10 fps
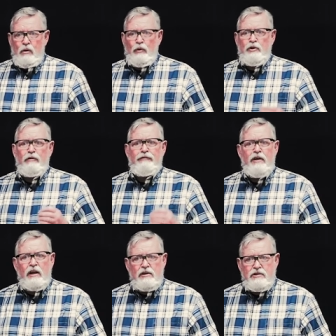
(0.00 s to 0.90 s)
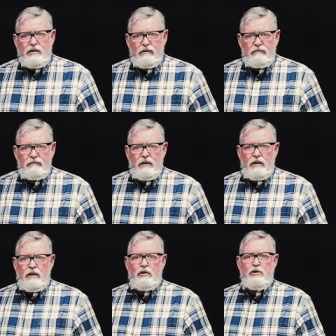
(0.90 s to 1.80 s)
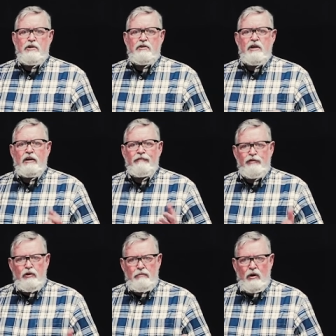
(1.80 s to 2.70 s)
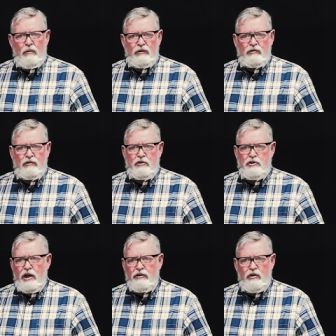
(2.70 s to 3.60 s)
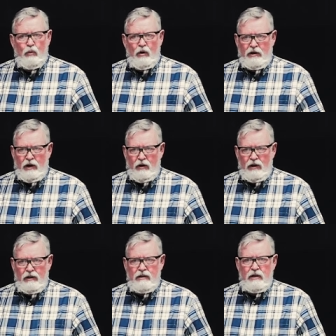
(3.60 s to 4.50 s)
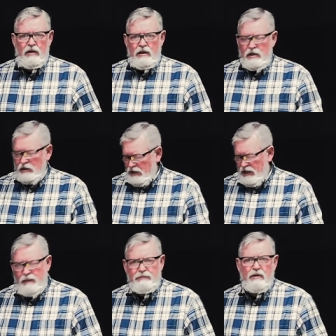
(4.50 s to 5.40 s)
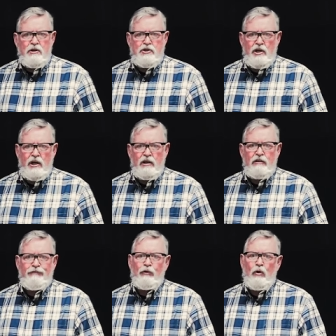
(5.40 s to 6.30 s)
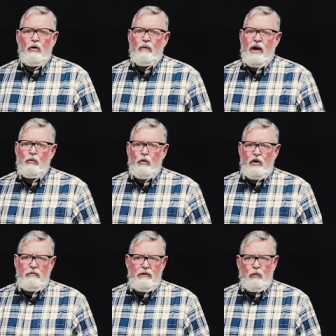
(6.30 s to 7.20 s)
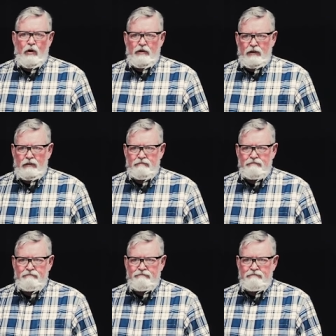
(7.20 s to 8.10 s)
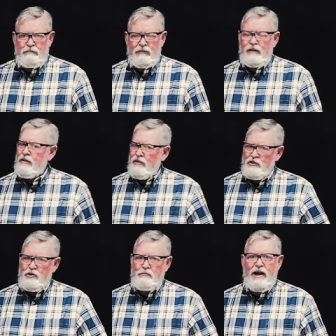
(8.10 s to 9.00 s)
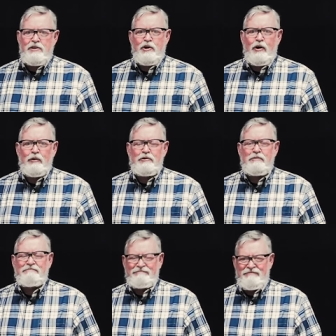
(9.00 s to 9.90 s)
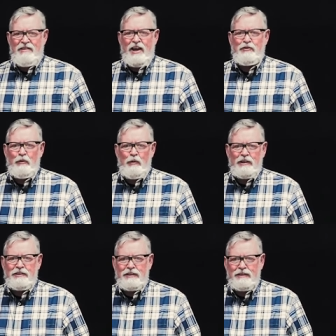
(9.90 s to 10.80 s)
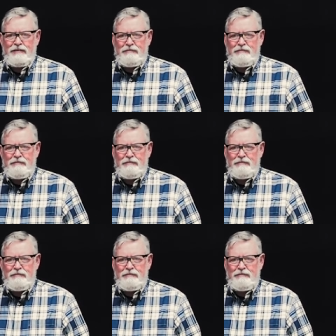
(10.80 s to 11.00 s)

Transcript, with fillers: When you're finished, you should take a few moments to check your work area, clean up the machine and the floor around where you've been working. This is Mike Jones. Thanks for watching.